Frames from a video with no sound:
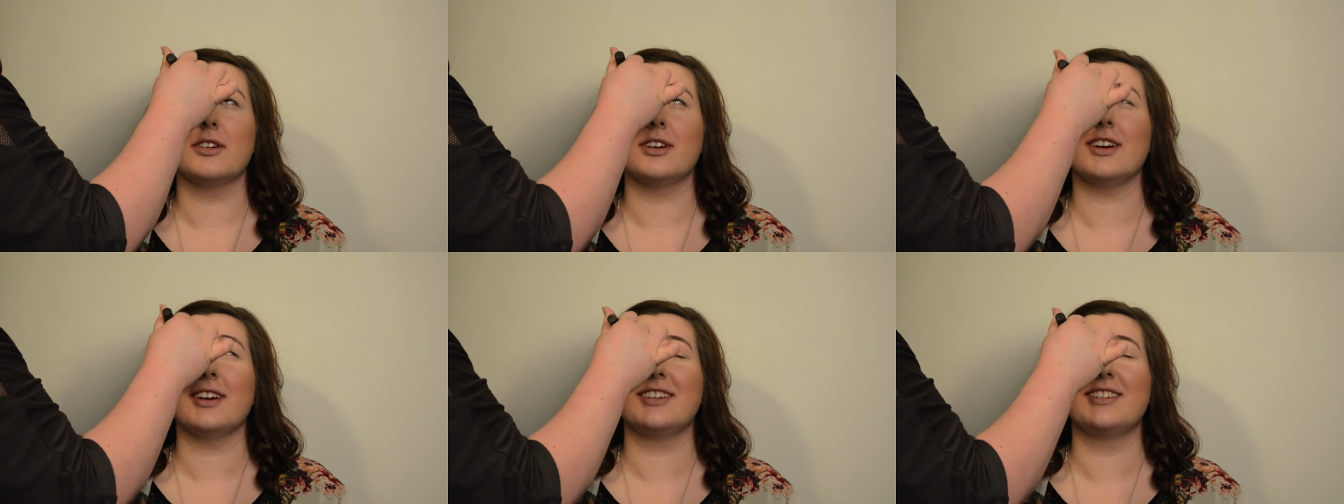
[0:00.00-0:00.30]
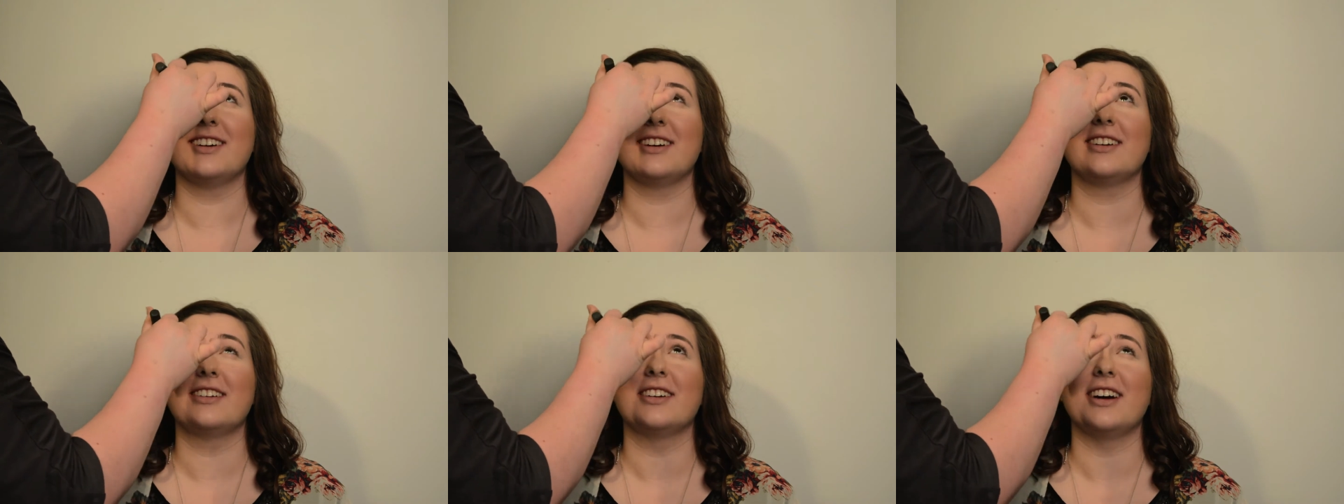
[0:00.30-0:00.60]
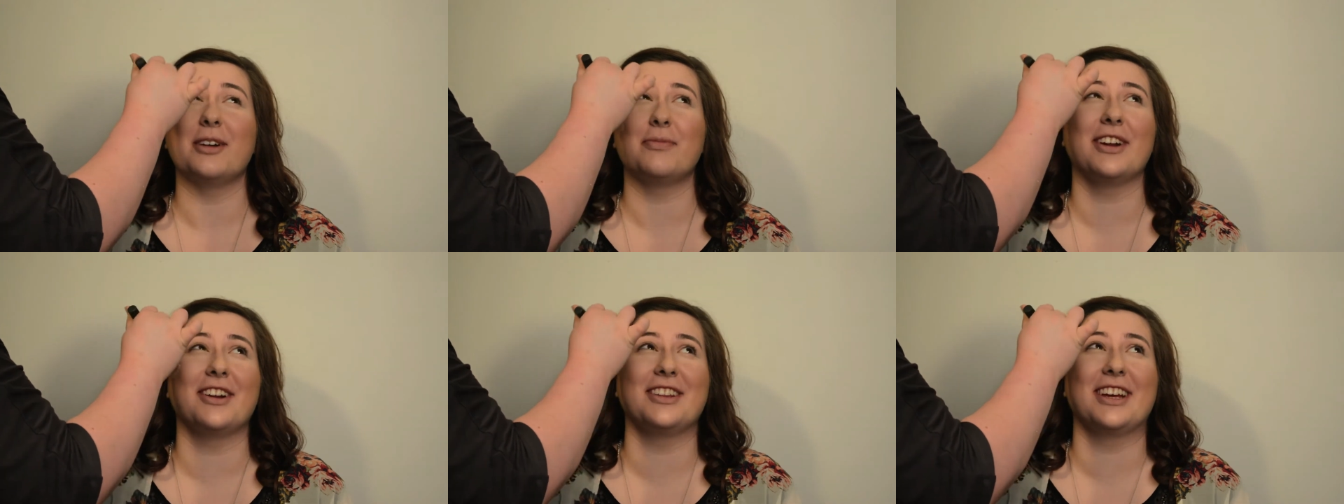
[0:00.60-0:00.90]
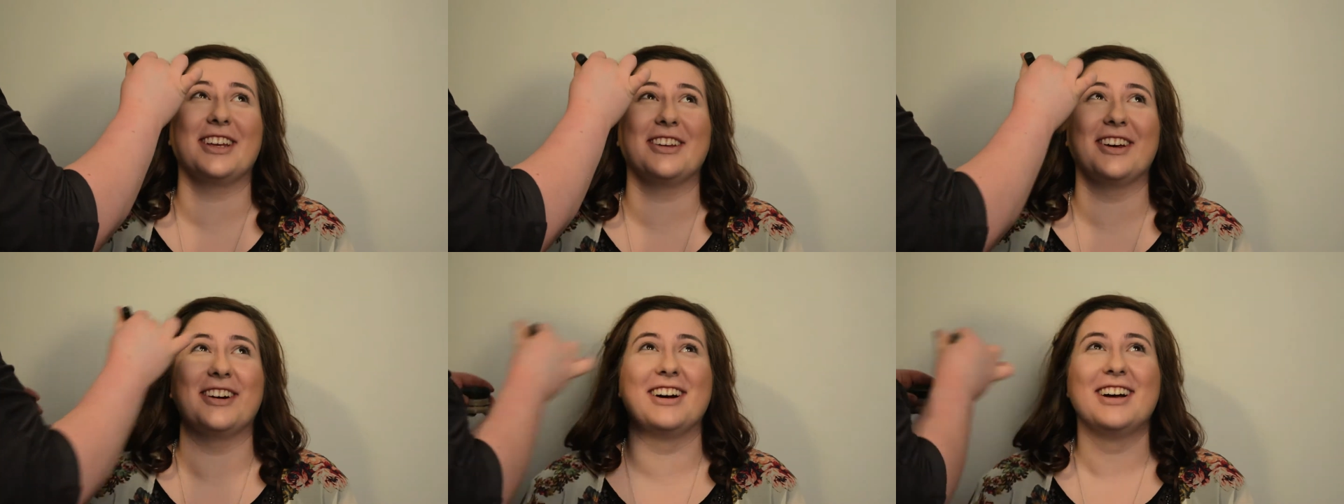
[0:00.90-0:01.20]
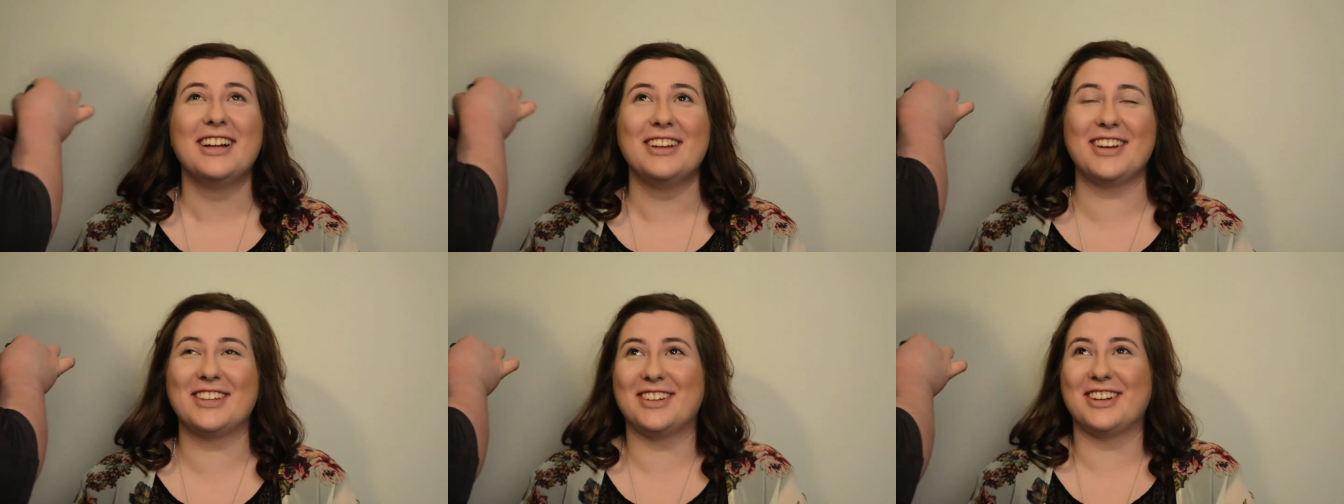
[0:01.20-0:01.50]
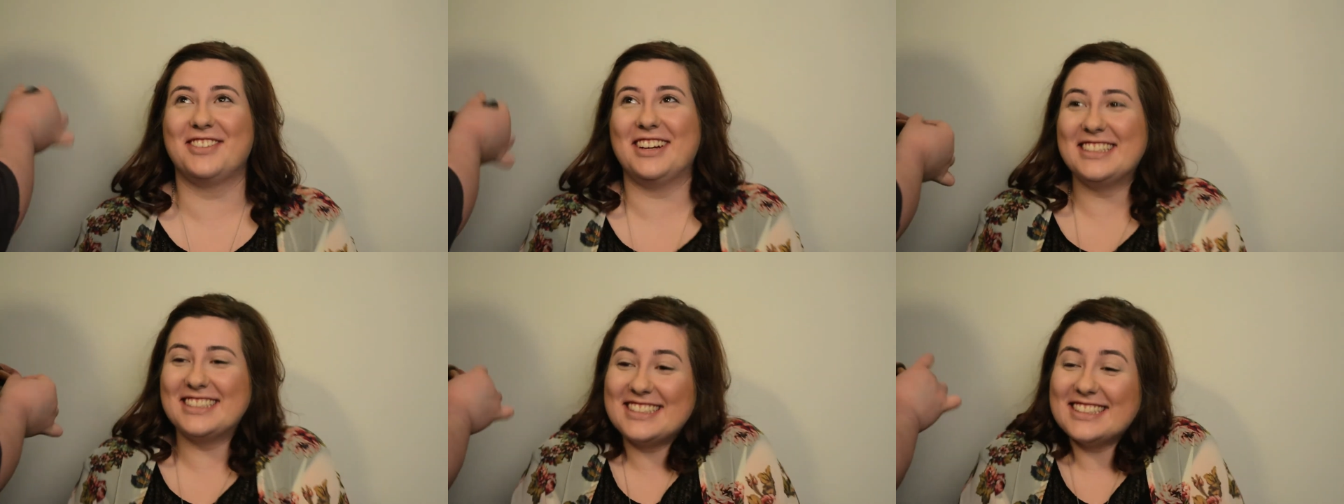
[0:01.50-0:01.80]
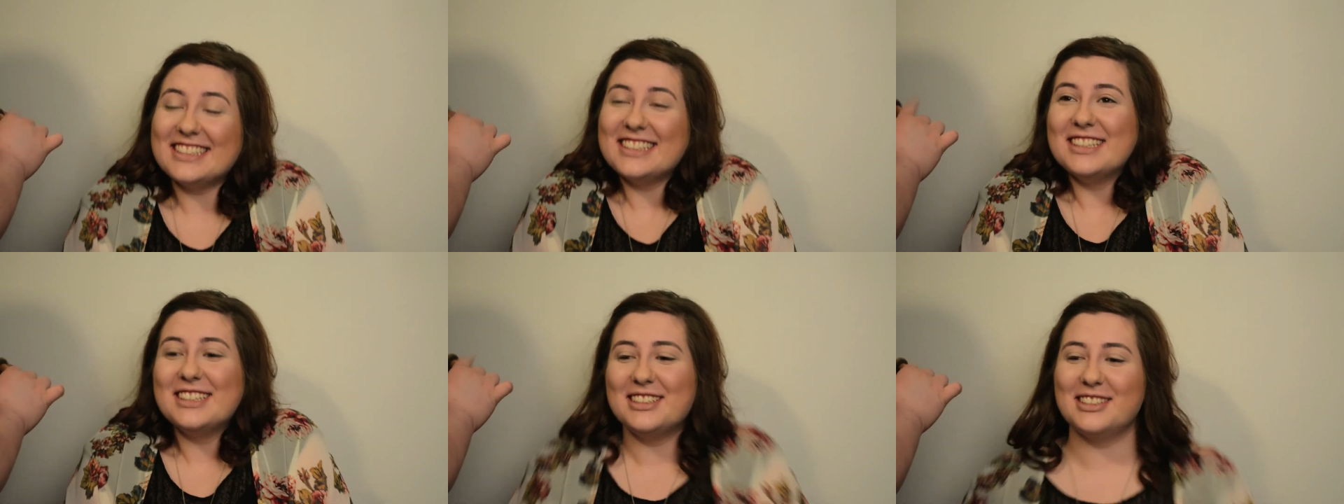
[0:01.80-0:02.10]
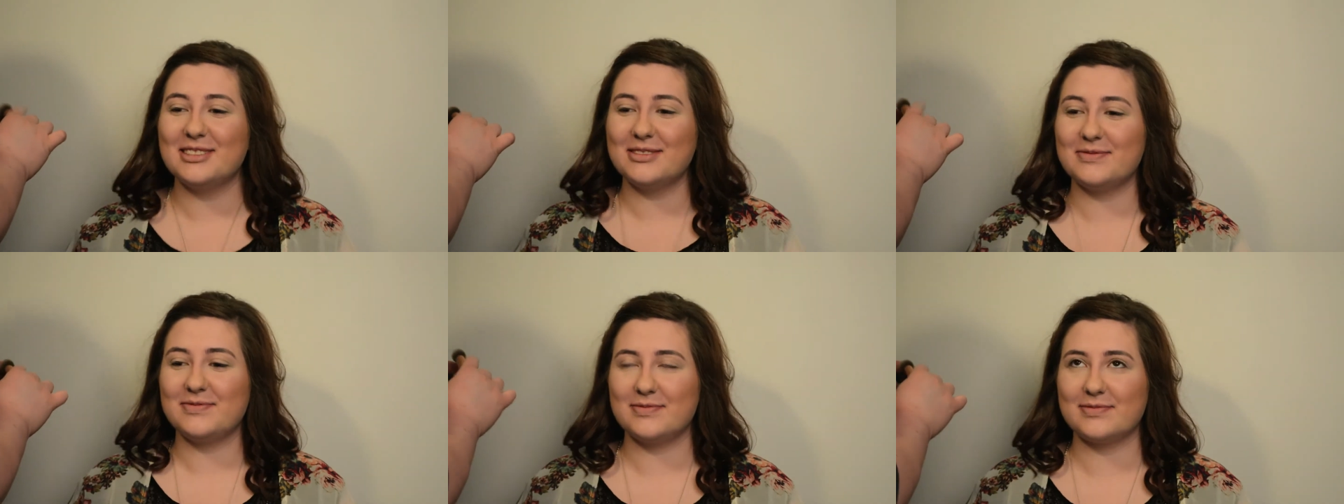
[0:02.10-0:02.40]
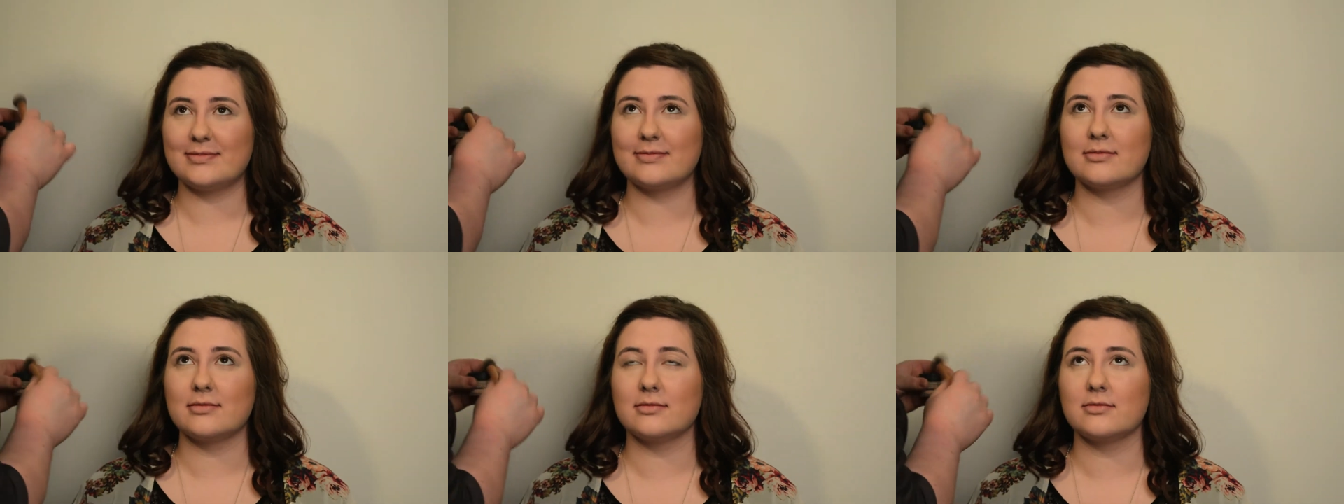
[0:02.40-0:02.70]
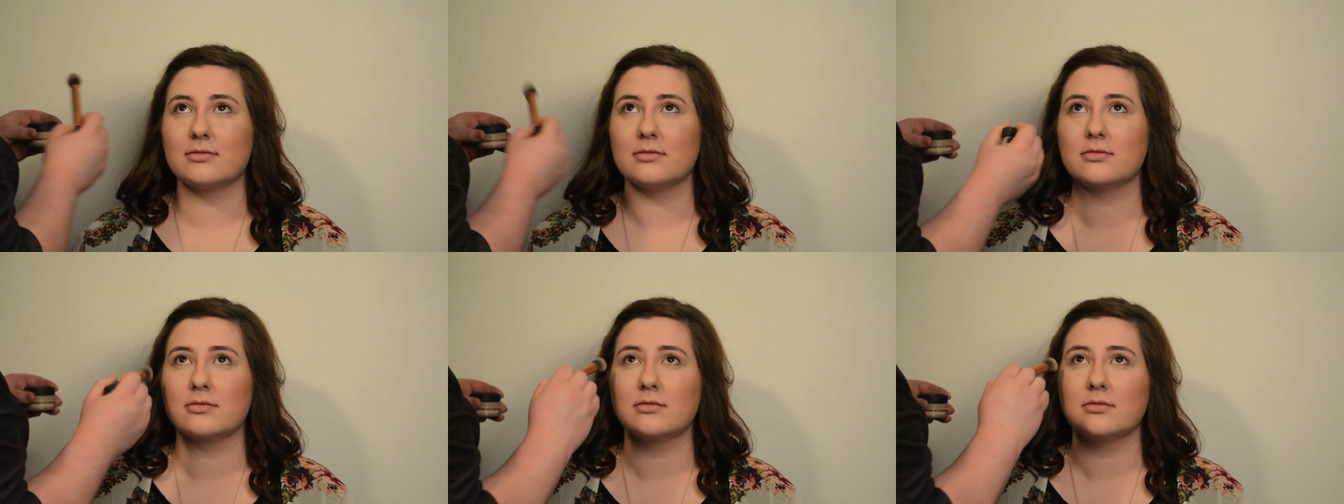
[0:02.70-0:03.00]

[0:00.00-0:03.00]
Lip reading: I'm just dabbing that and blending it underneath her eyes.